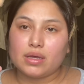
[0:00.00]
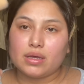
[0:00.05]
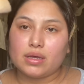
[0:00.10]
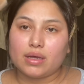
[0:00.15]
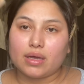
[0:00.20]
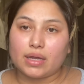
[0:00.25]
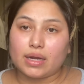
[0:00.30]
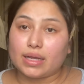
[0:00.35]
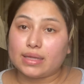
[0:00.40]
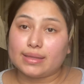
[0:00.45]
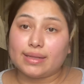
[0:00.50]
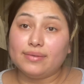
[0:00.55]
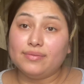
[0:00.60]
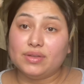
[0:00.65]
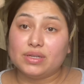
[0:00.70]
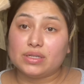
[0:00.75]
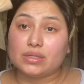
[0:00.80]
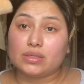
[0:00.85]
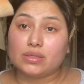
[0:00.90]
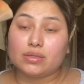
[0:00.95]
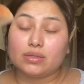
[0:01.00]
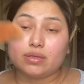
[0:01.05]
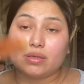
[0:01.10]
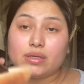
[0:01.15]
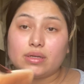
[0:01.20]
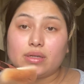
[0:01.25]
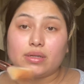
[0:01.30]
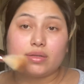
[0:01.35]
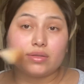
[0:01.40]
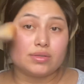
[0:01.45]
And I love it.
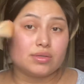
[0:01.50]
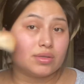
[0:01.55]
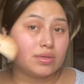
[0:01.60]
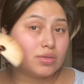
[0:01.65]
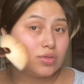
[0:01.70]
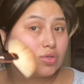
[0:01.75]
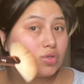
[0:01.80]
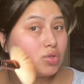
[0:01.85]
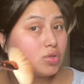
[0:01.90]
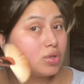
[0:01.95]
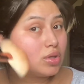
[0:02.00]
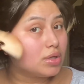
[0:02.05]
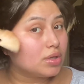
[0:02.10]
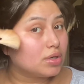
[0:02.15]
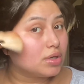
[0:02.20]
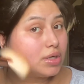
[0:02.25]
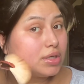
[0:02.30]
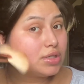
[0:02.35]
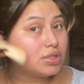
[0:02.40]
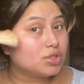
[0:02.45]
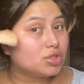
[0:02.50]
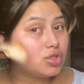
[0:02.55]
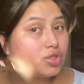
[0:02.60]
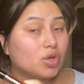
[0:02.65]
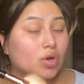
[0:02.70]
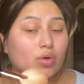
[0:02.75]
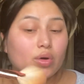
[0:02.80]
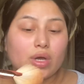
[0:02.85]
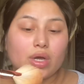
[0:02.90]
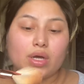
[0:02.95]
It is literally
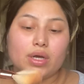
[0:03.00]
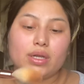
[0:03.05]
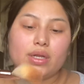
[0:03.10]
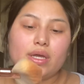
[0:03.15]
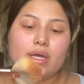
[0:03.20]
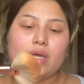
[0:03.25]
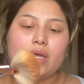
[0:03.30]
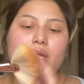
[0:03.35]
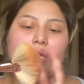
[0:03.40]
so good.